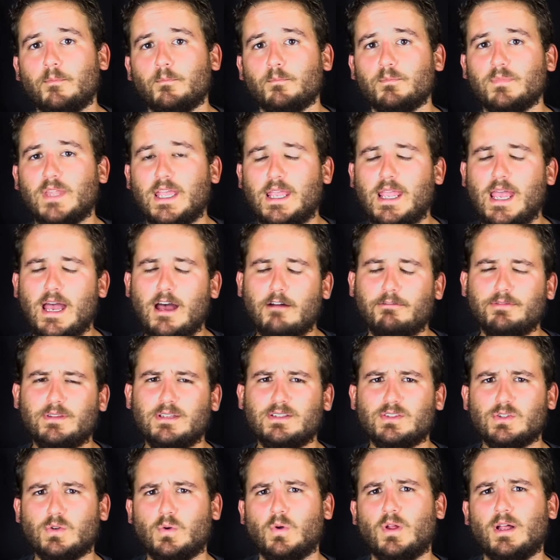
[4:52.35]
They have
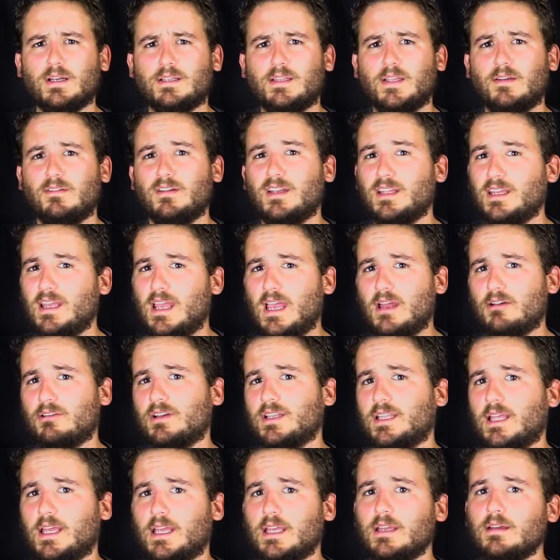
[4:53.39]
this cool activity every
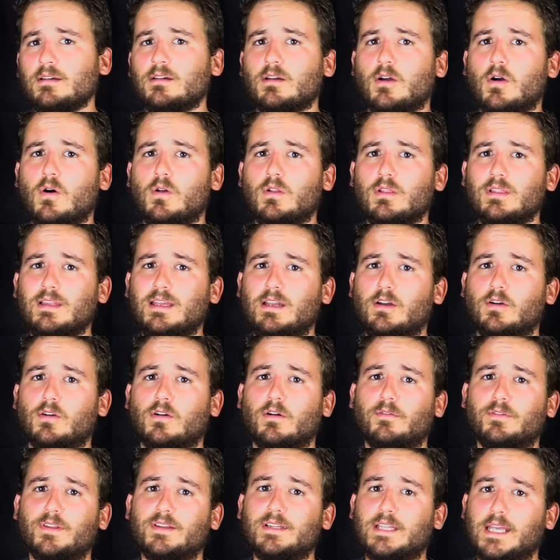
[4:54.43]
day called Leader
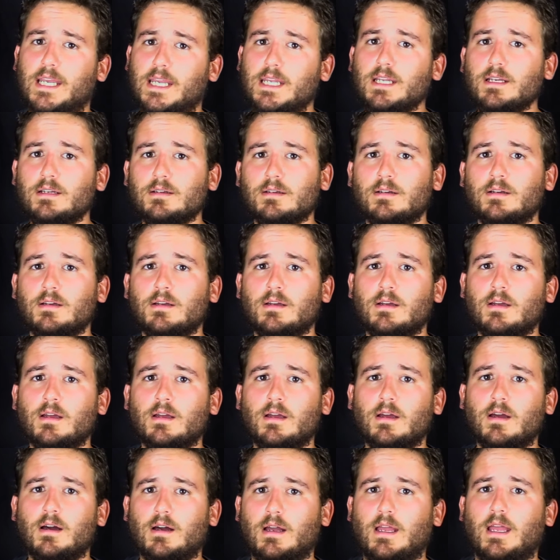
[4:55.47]
of the Day,
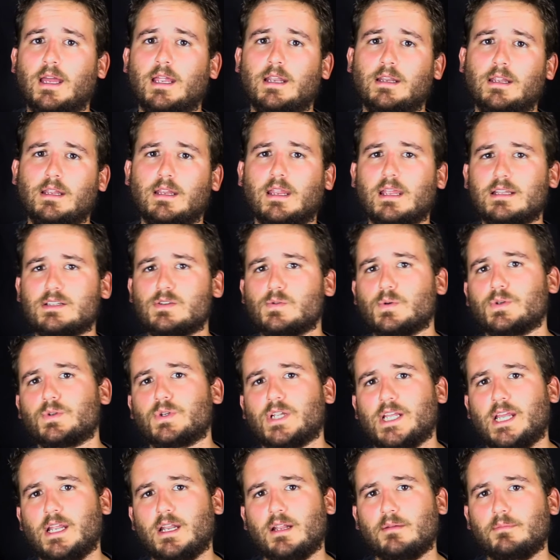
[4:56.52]
and it gets
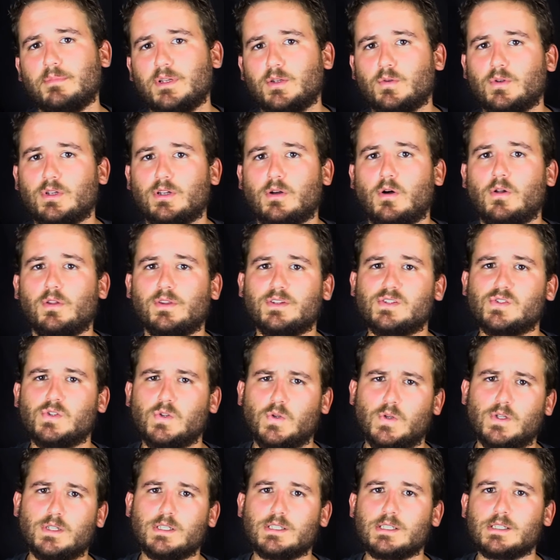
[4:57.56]
rotated between all the
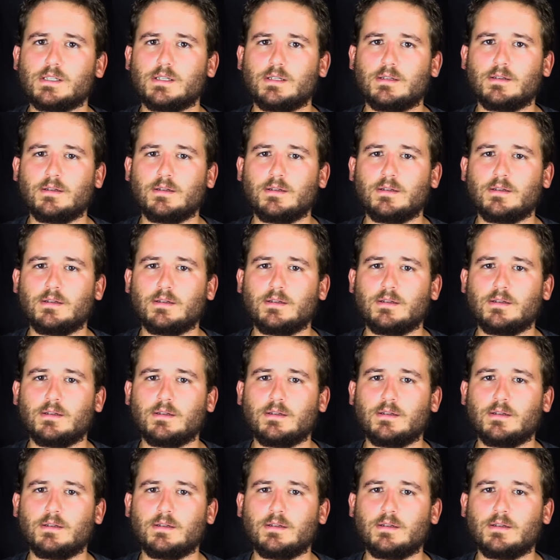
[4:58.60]
students.